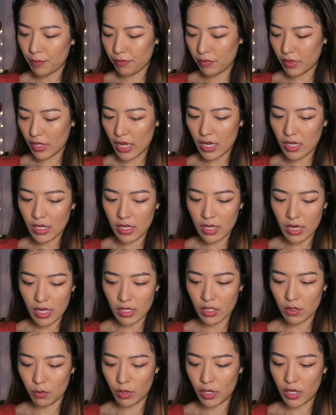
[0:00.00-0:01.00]
Then
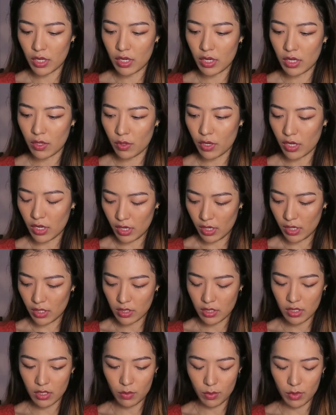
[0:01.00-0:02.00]
next one, okay, is
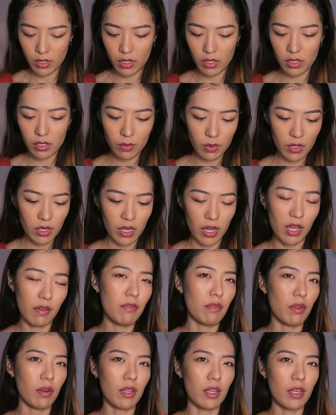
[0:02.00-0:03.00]
this one. This one I
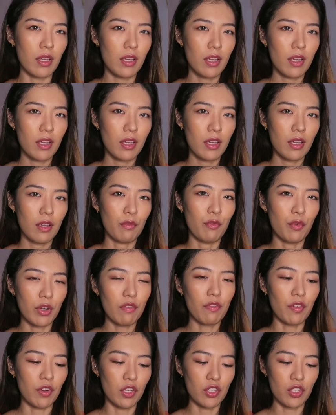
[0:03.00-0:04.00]
haven't really
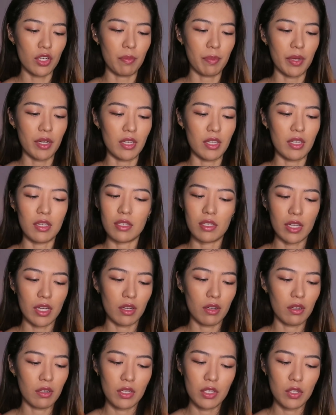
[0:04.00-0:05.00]
finished it, but it's like
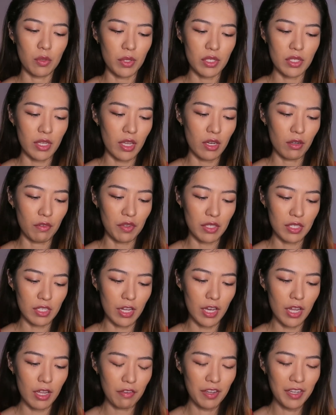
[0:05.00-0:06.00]
towards the end of its
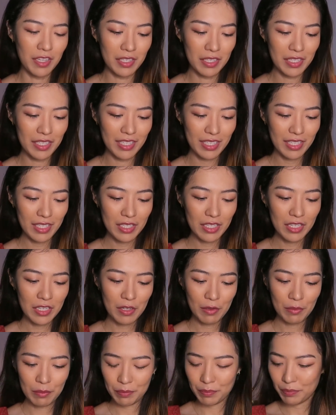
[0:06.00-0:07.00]
life.
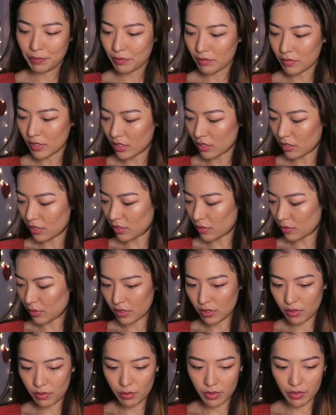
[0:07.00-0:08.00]
It's not this
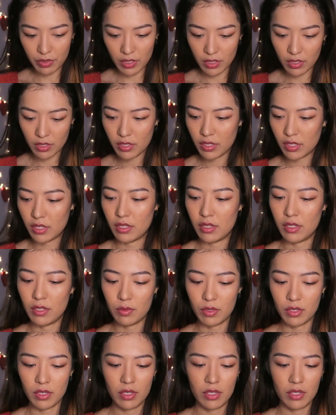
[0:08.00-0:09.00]
one. Where is it? Yeah, this one.